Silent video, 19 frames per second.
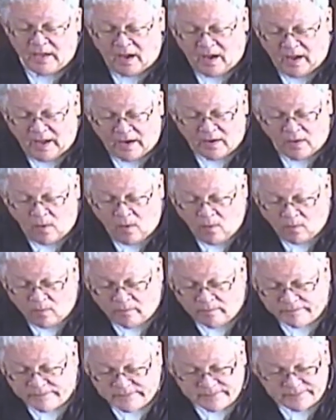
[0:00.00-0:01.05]
at
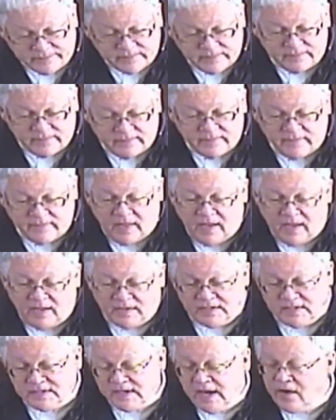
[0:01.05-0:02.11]
home,
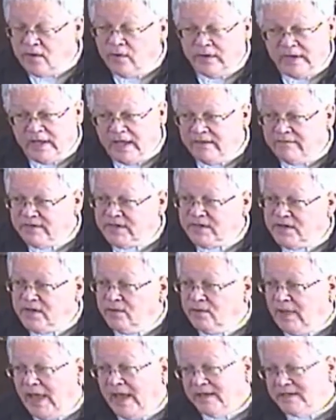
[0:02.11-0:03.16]
since I couldn't give it to you
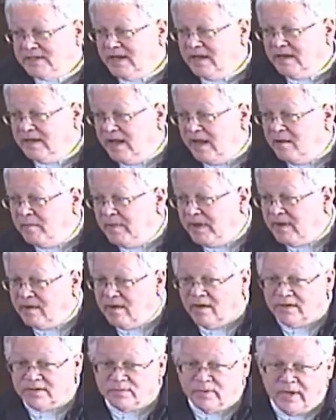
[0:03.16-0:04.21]
last Sunday
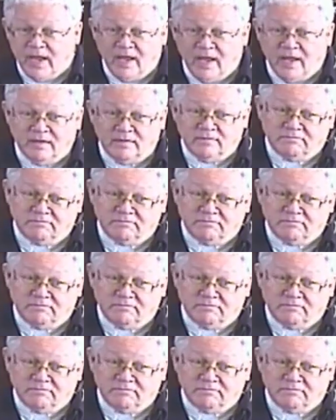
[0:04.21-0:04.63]
because we had